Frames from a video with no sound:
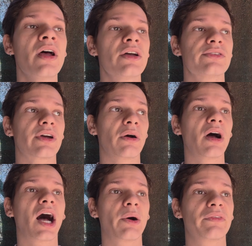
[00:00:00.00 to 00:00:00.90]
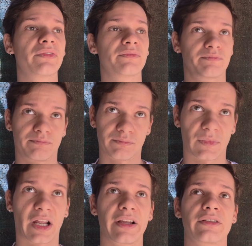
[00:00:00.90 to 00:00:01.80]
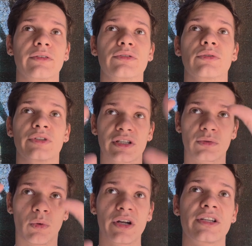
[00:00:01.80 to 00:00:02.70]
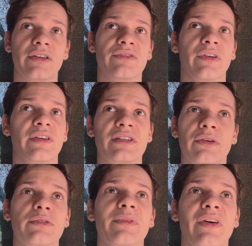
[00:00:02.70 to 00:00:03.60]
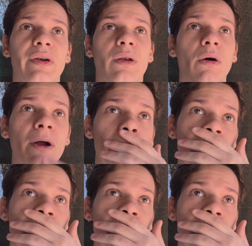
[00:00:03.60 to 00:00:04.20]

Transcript: So I would like you to just watch. This video isn't going to be very long.